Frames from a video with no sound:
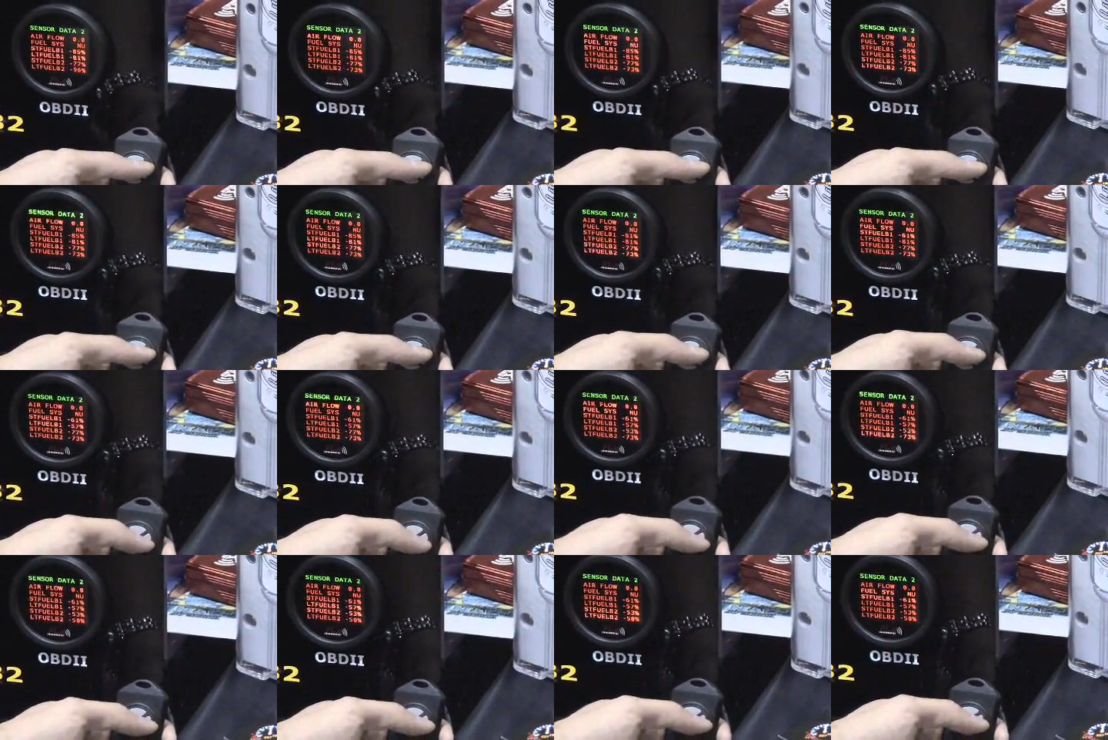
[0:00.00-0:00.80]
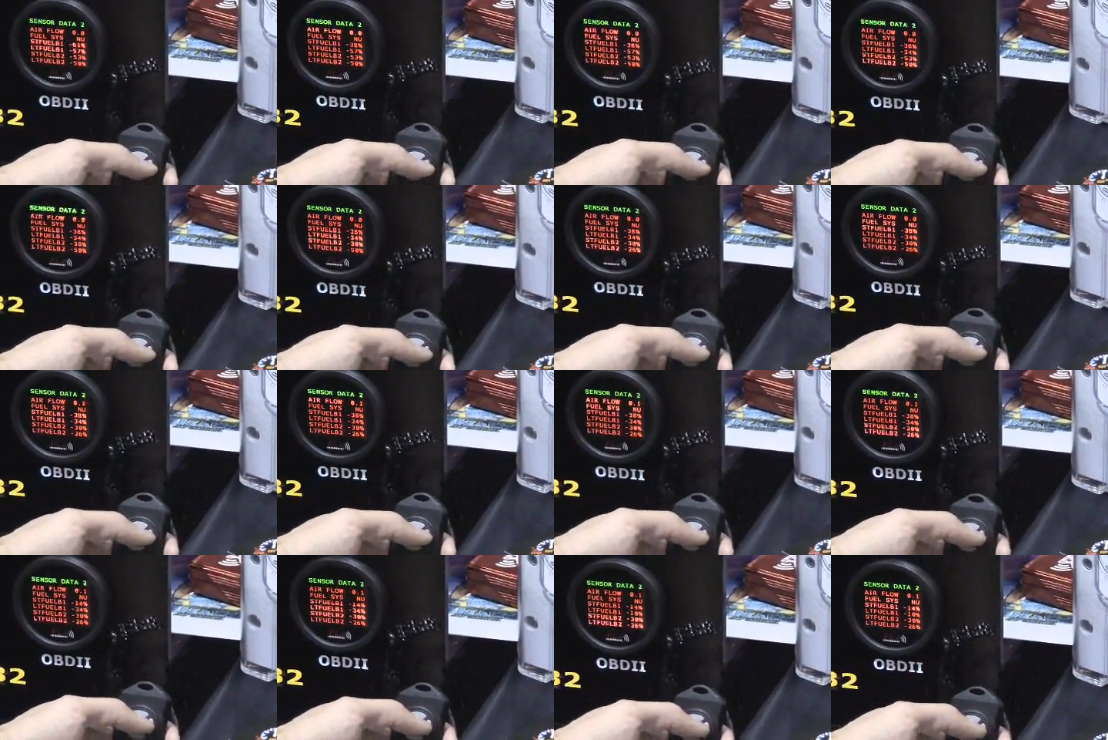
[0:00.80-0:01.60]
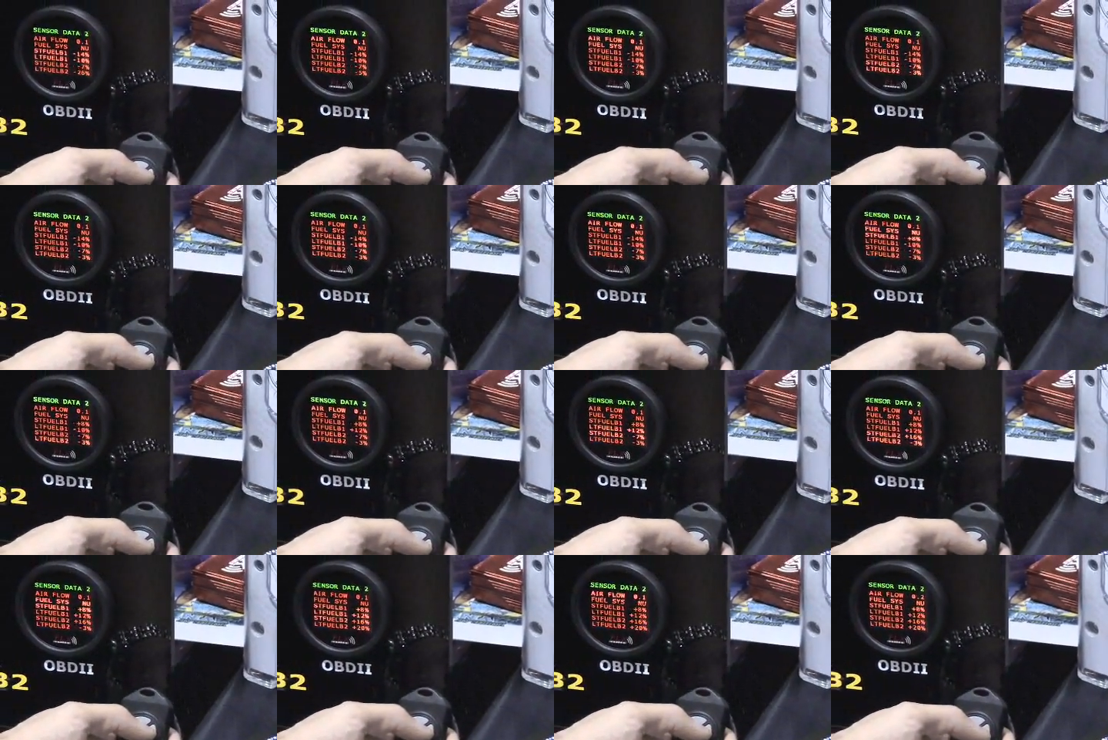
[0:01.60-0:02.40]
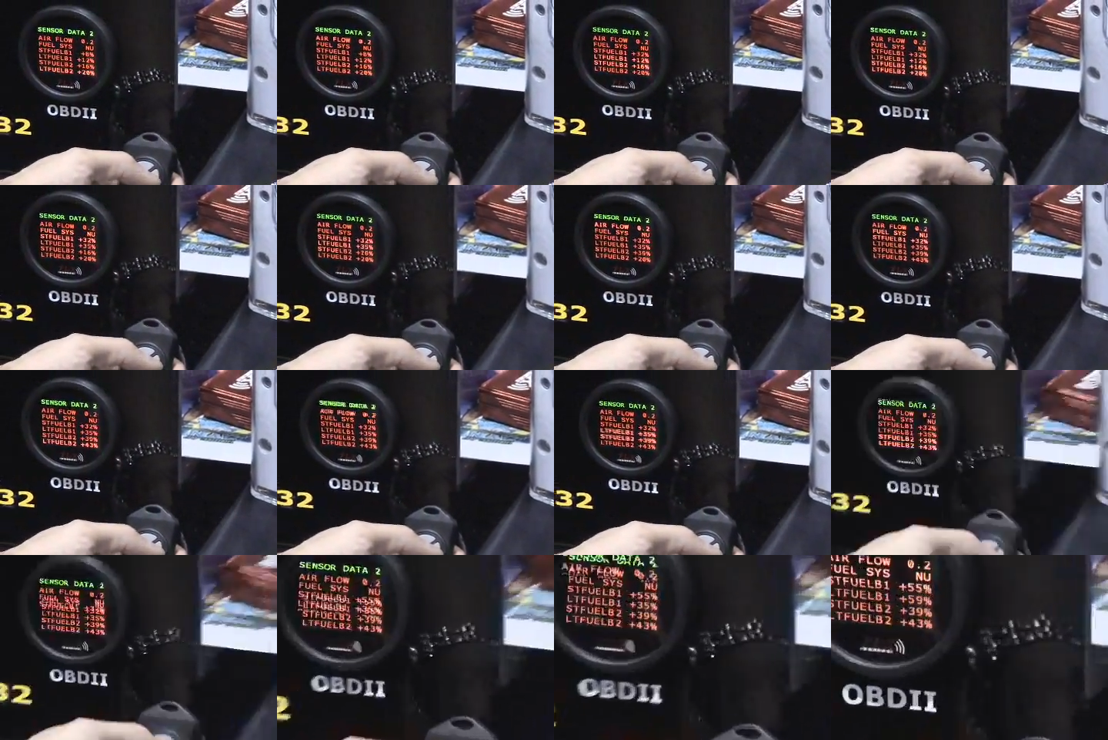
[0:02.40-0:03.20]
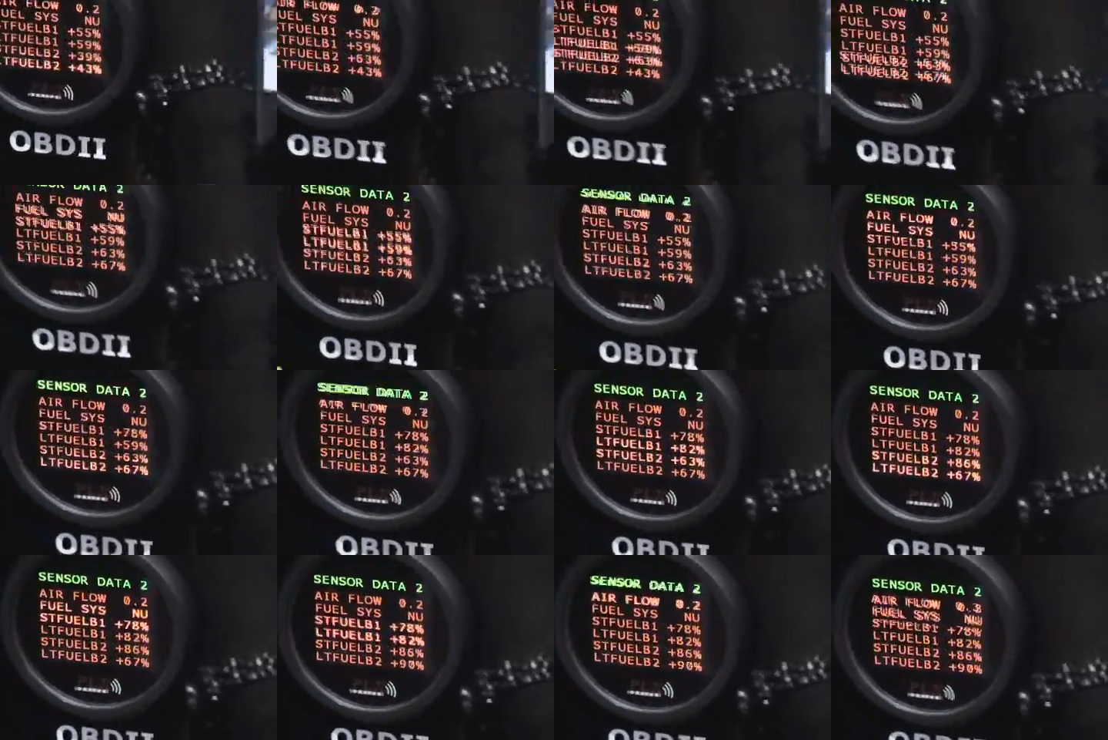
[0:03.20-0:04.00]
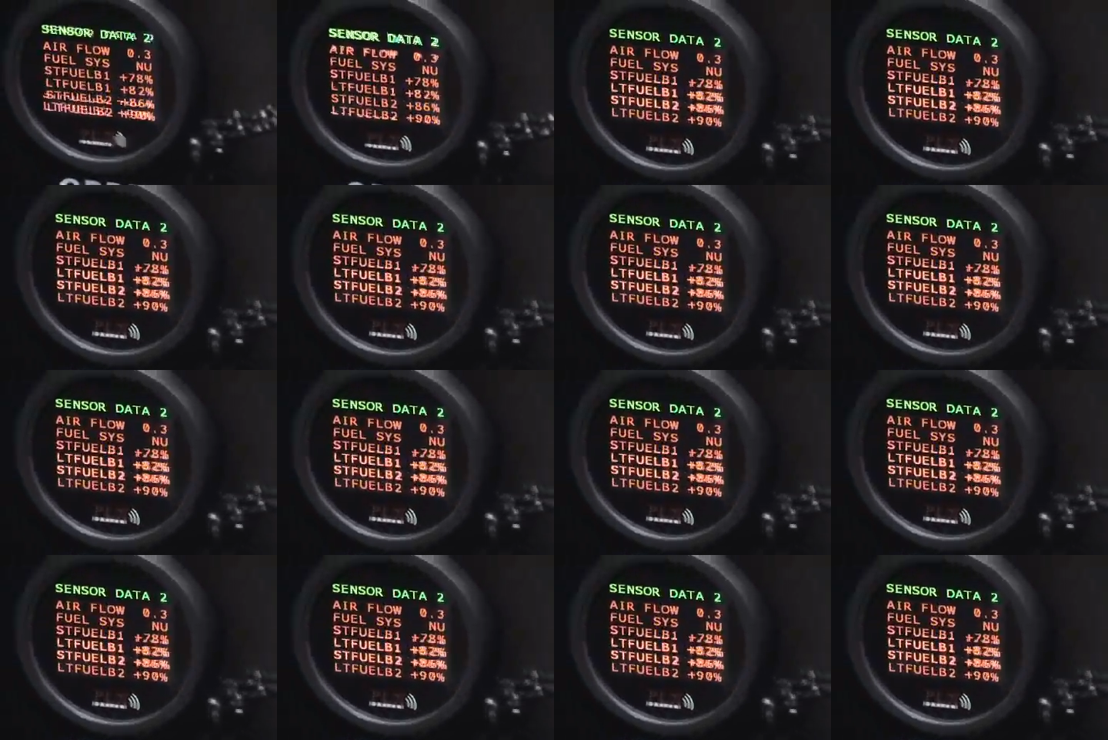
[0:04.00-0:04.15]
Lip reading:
Nobody's mouth can be seen.